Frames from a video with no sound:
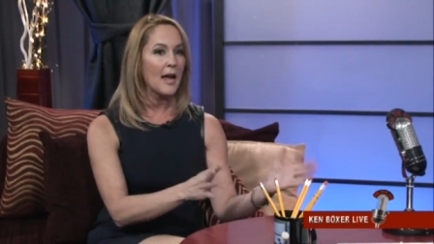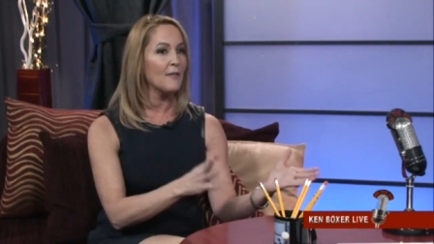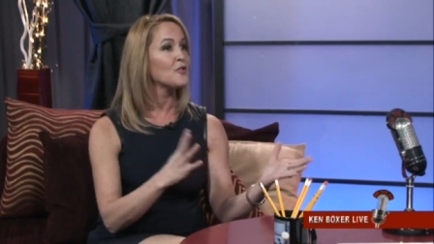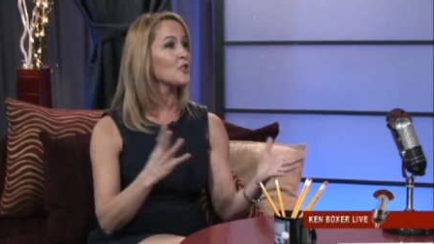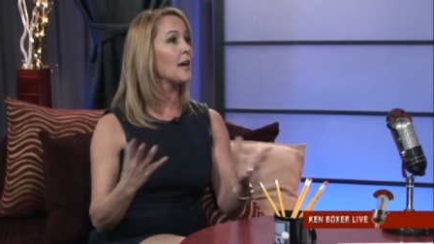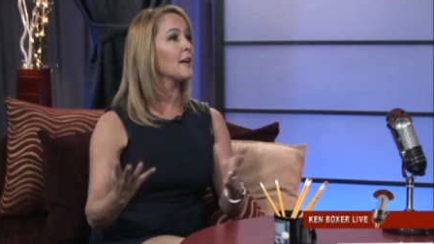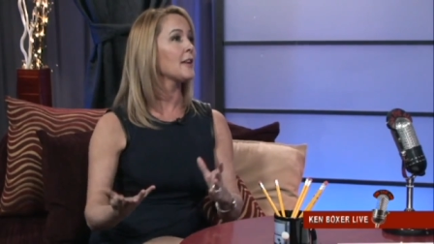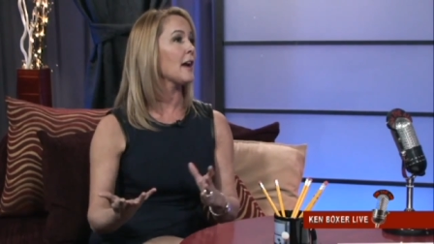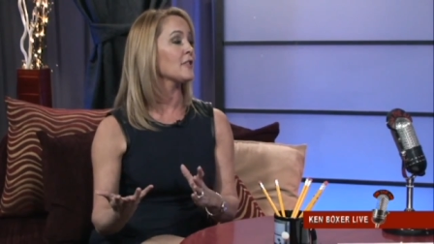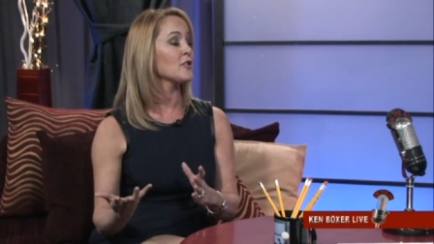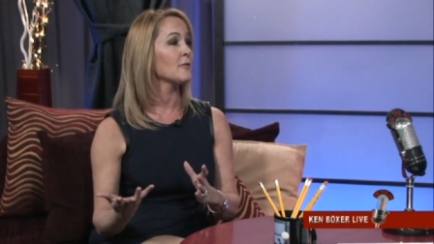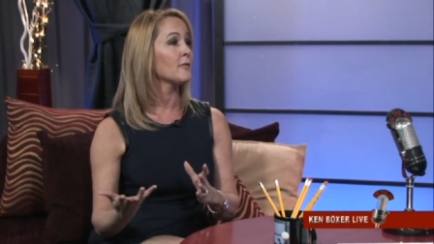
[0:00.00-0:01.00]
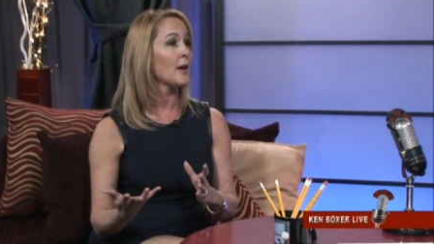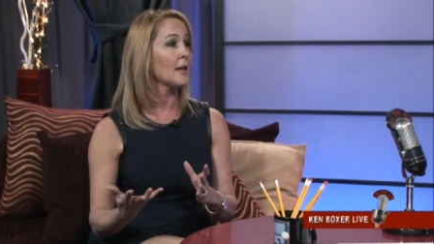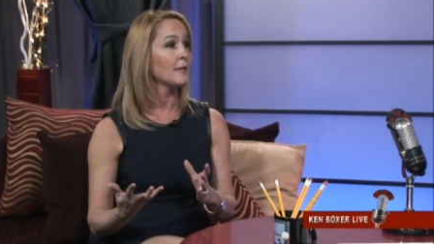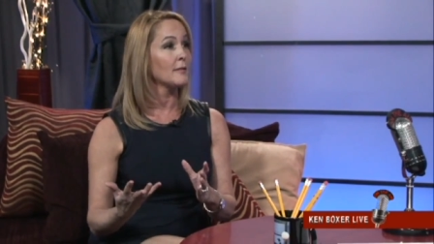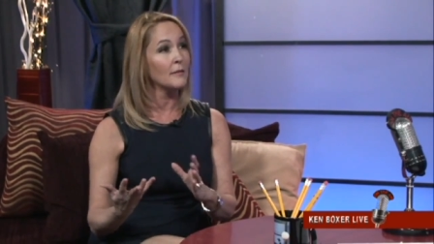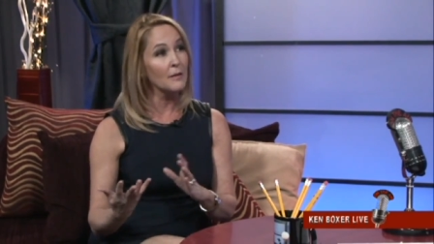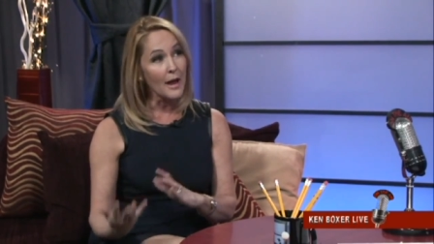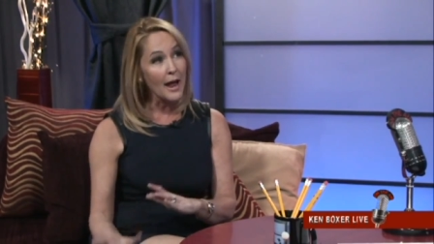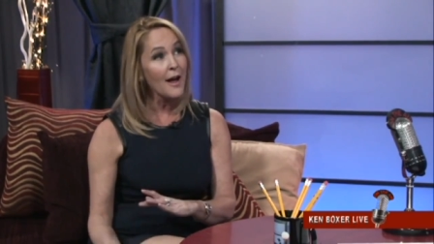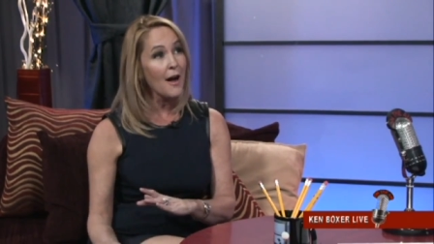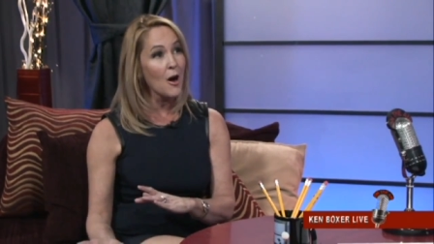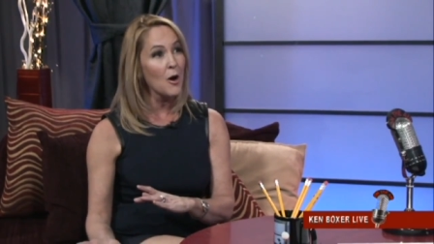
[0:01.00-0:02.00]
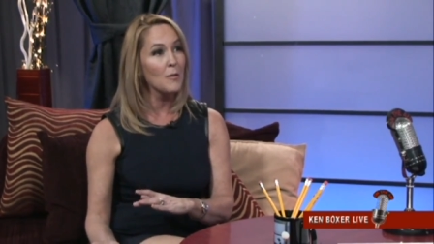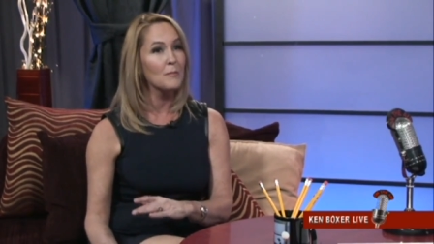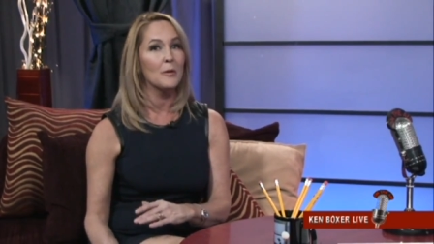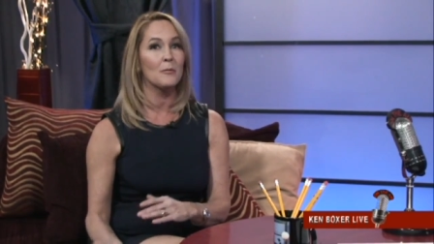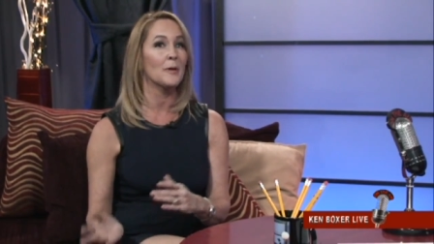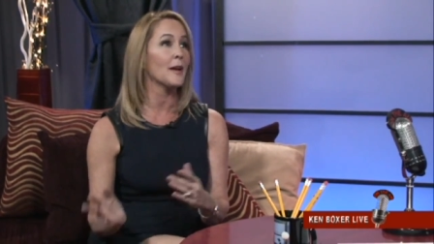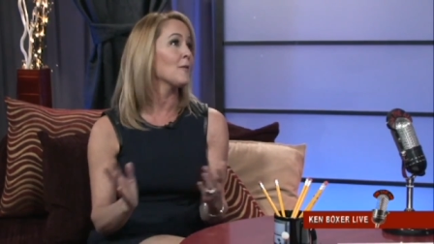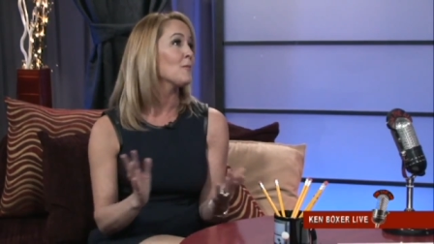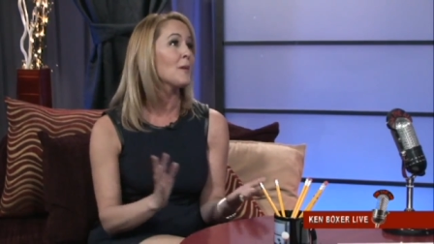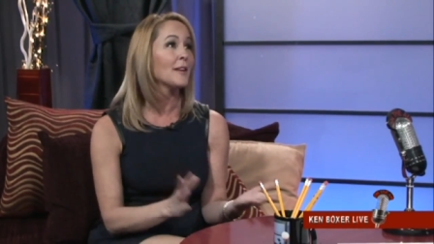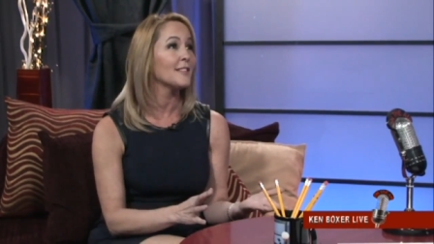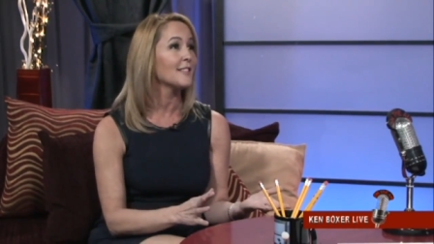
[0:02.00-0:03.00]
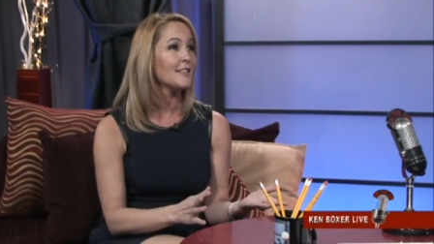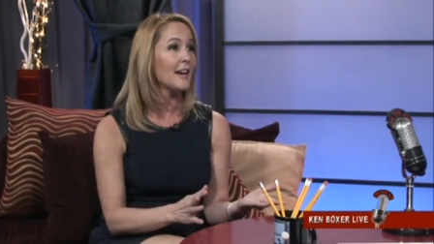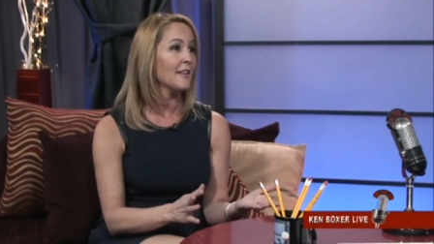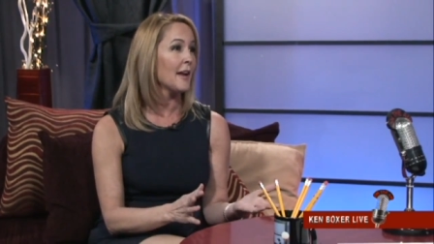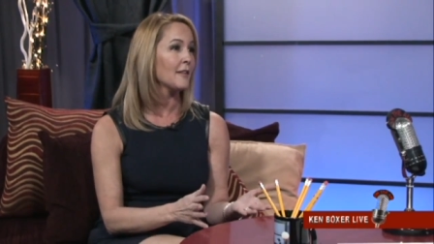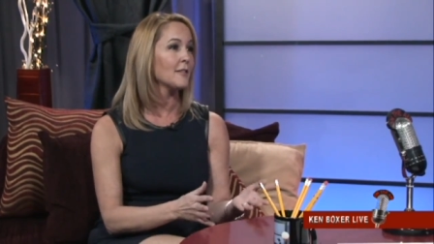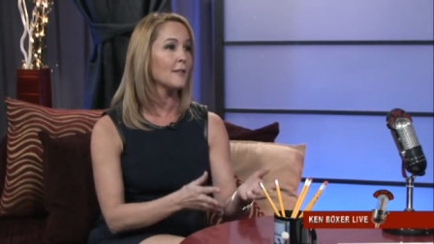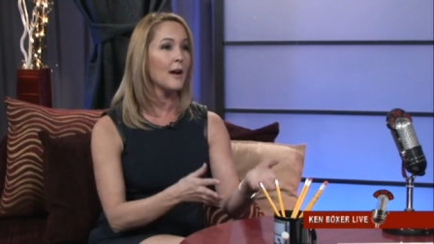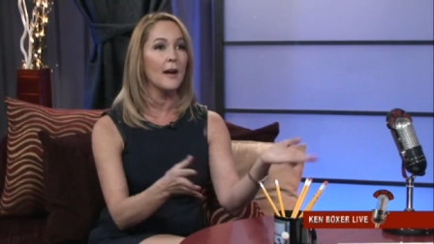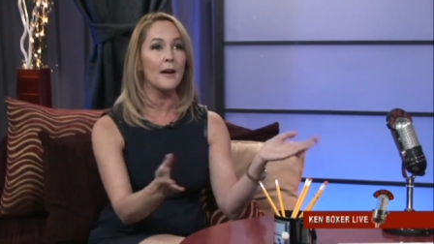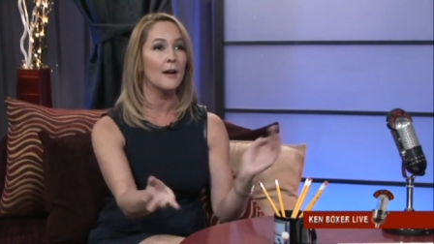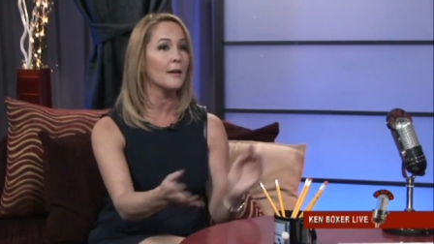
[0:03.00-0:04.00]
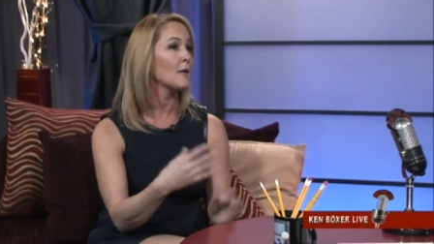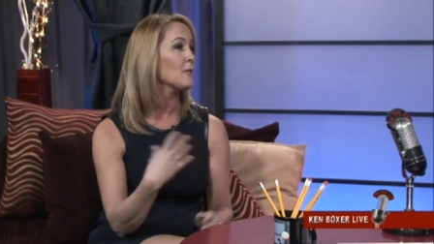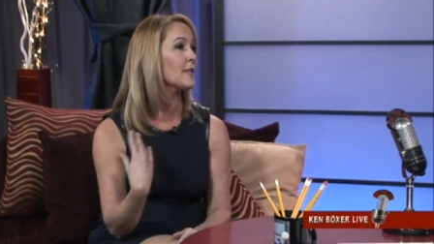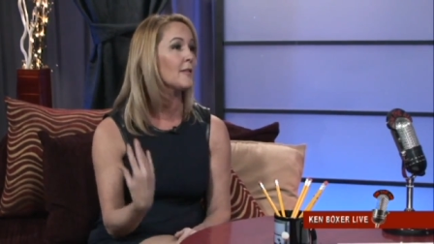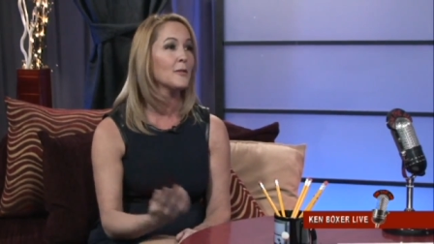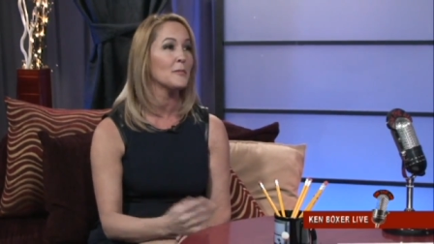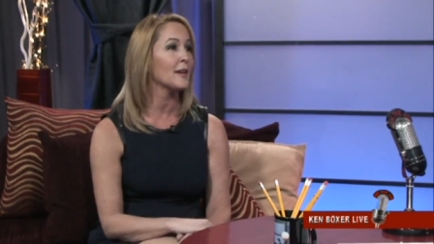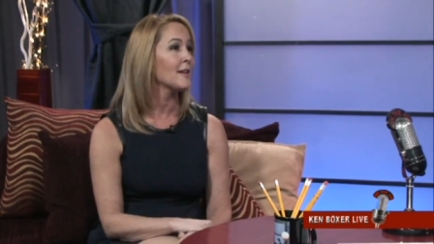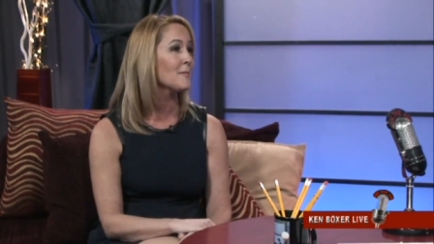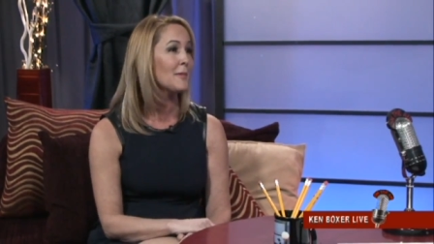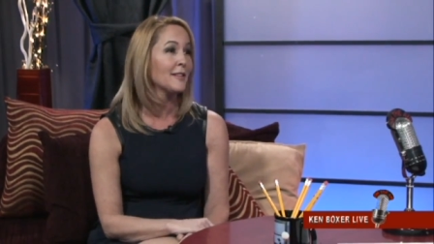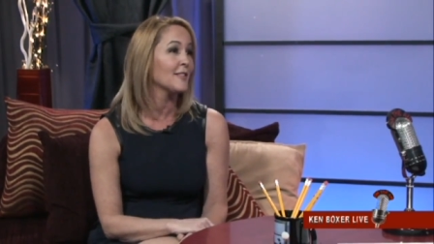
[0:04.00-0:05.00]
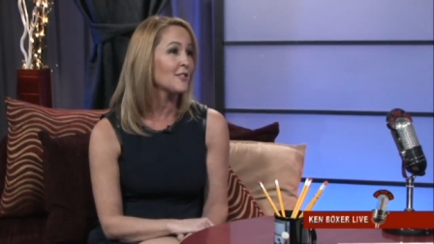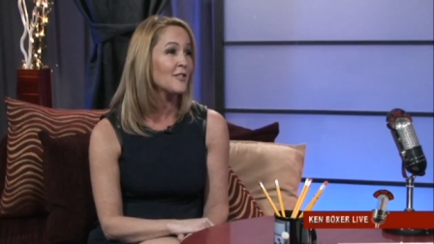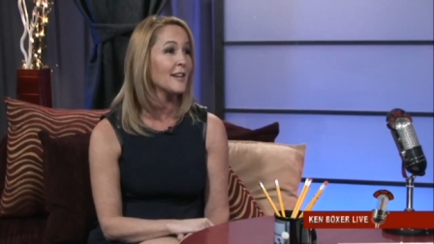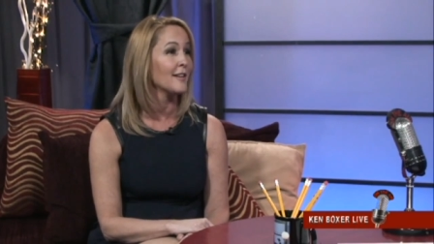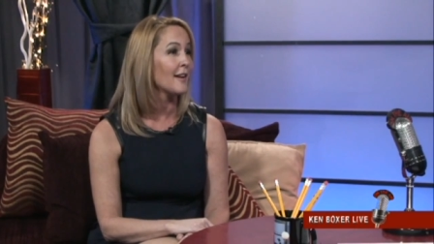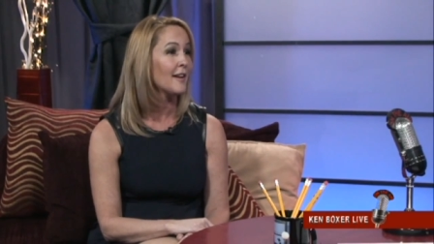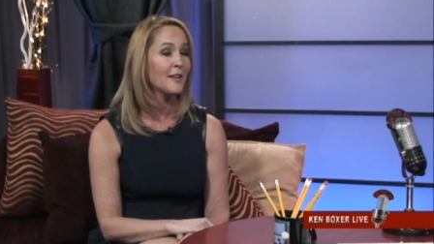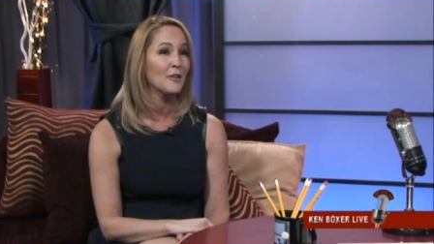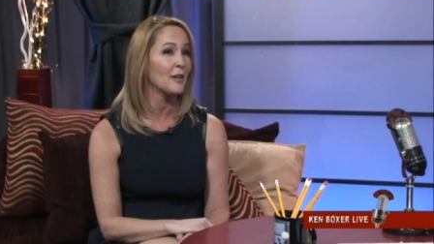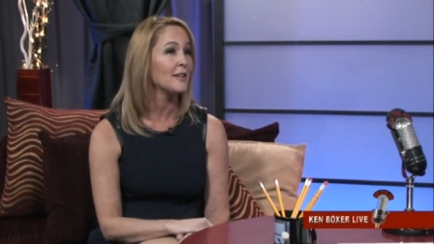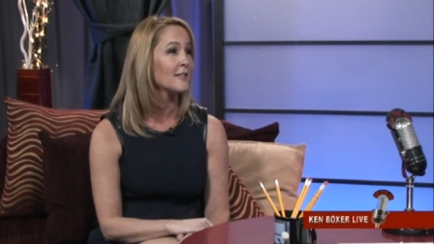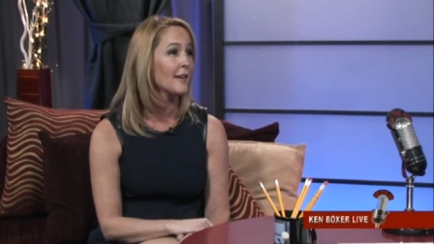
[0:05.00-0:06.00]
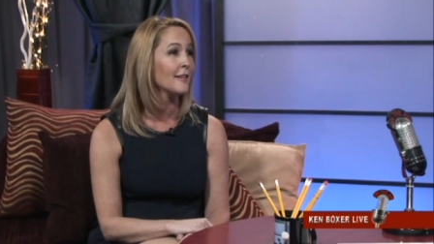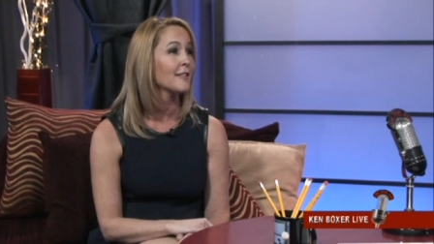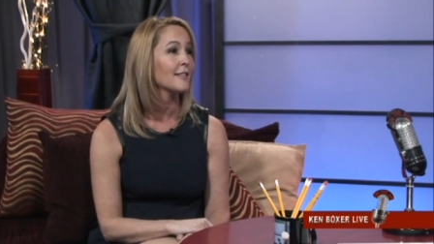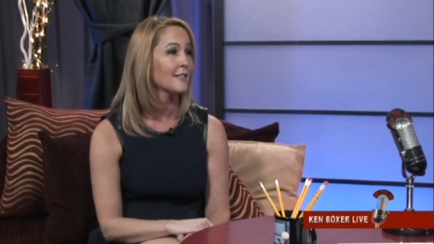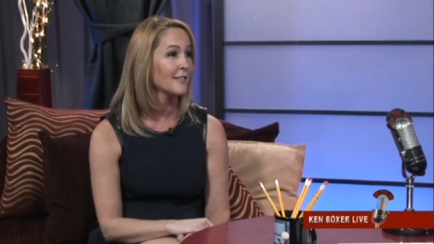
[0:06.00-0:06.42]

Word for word: I have child actor friends now, but when I was a child actor, I hung out with everybody on my street. I had a great childhood. I